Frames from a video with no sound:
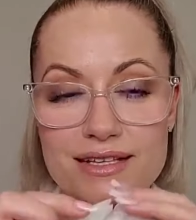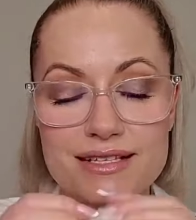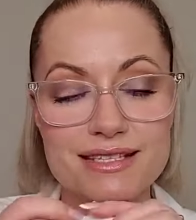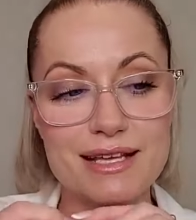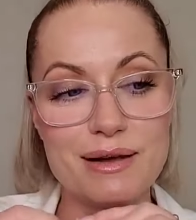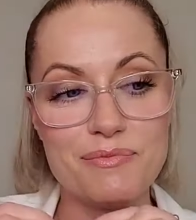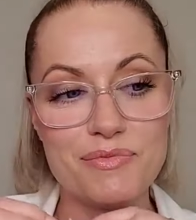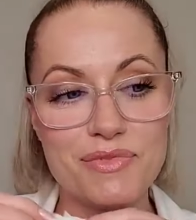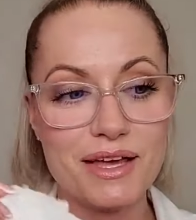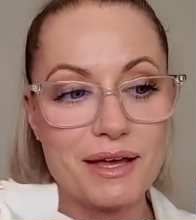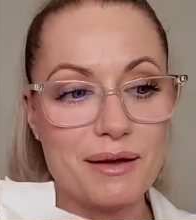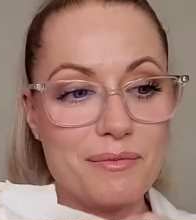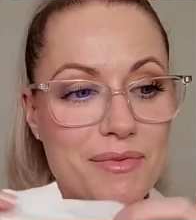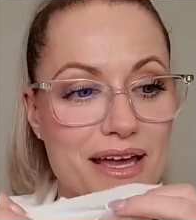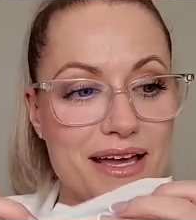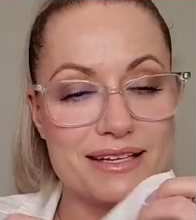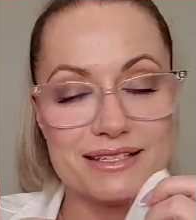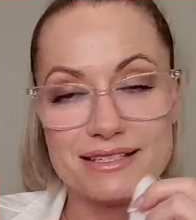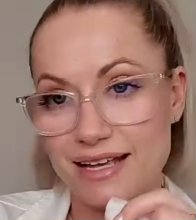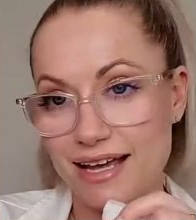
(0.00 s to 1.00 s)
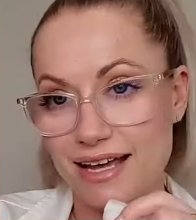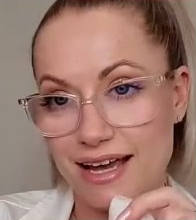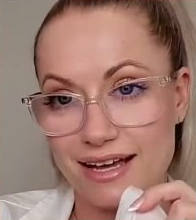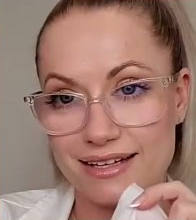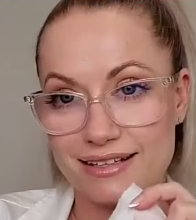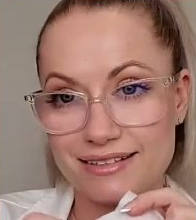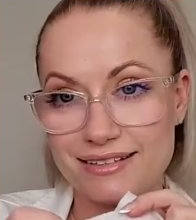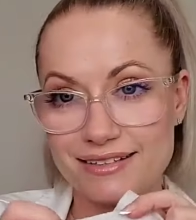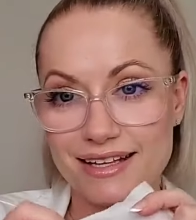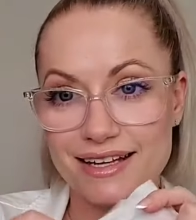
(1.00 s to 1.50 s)
something
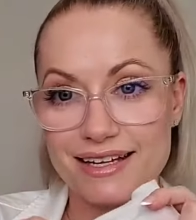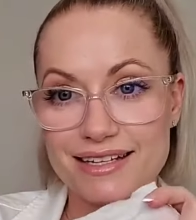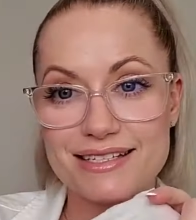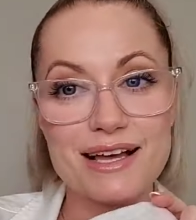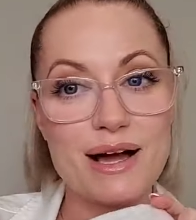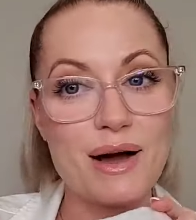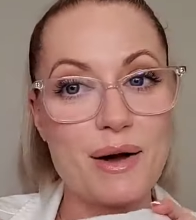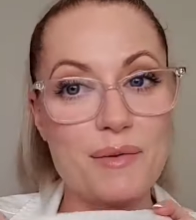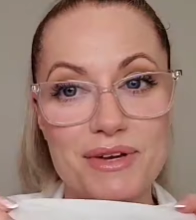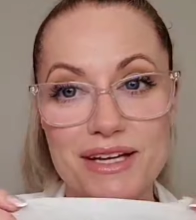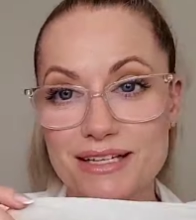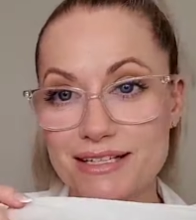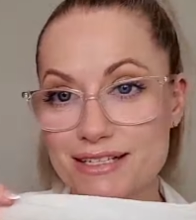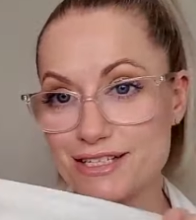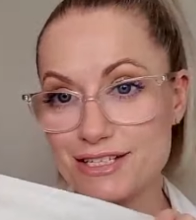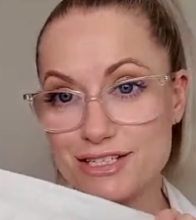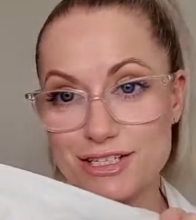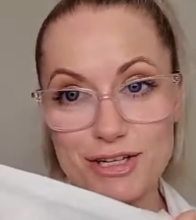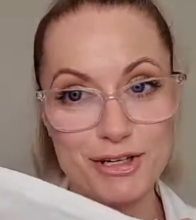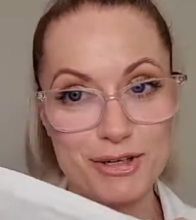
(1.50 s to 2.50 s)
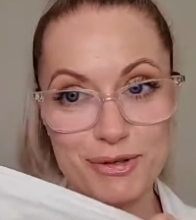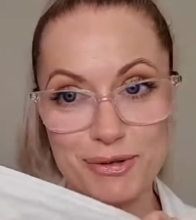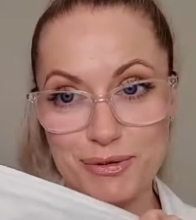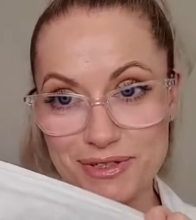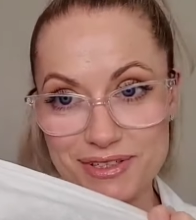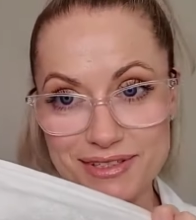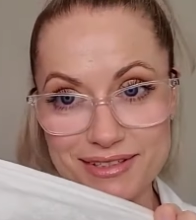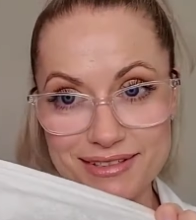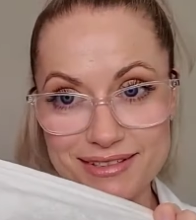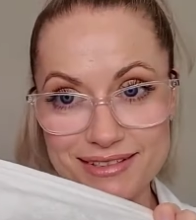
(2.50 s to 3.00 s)
amazing that is coming
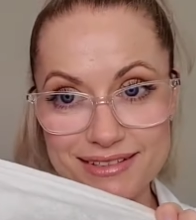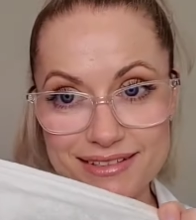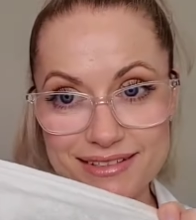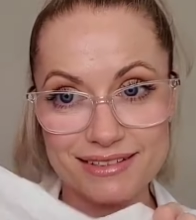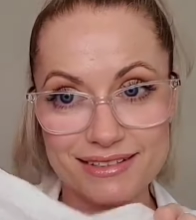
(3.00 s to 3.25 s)
soon.